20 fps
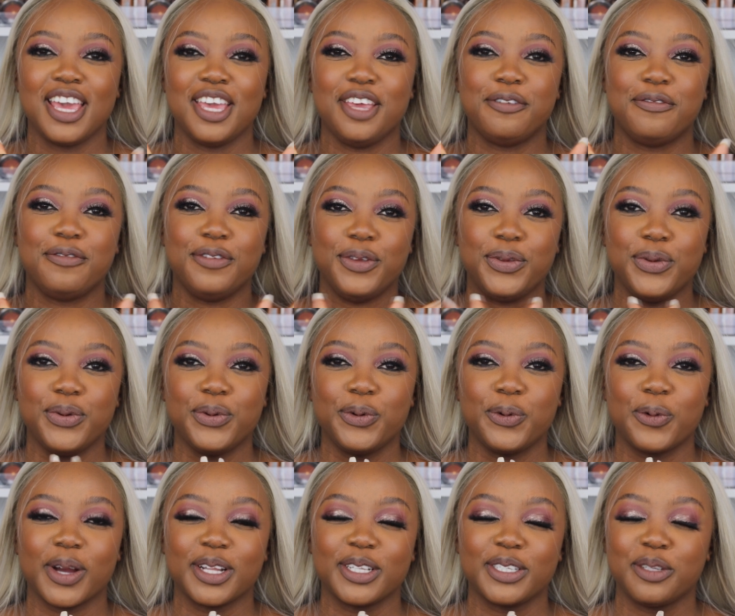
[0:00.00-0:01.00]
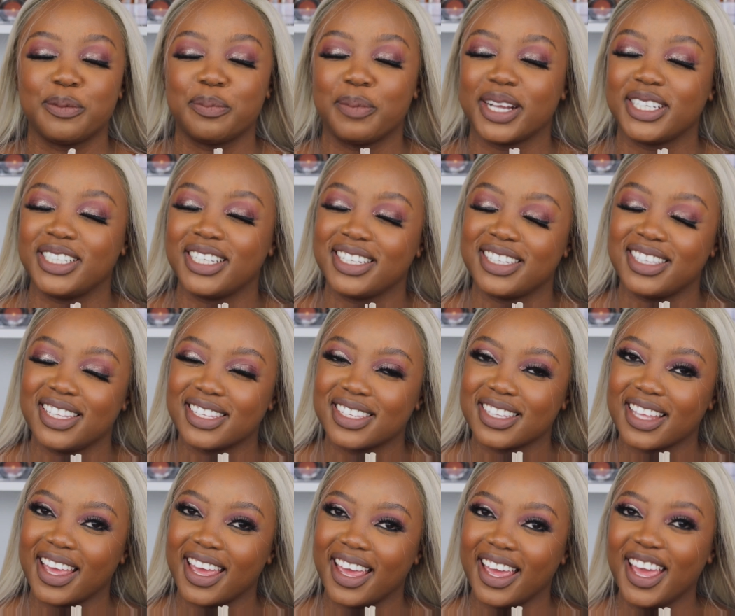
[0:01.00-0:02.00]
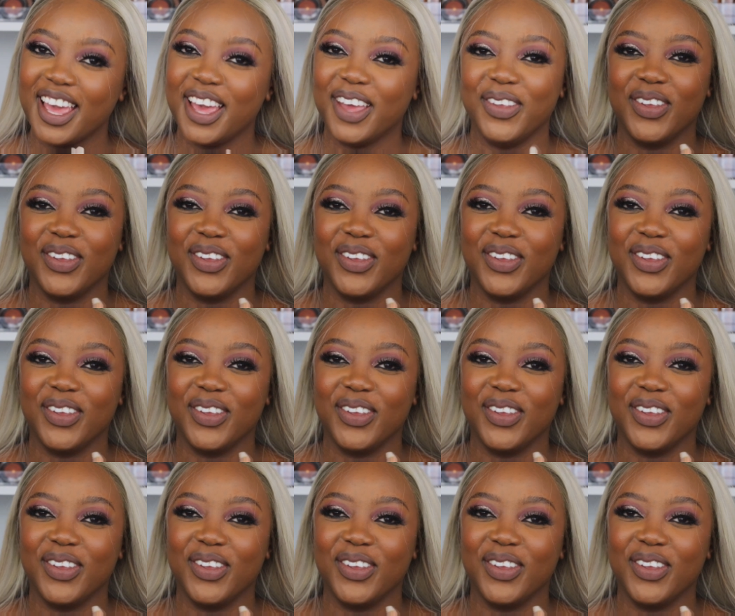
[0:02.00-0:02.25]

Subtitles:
If you want to purchase this hair,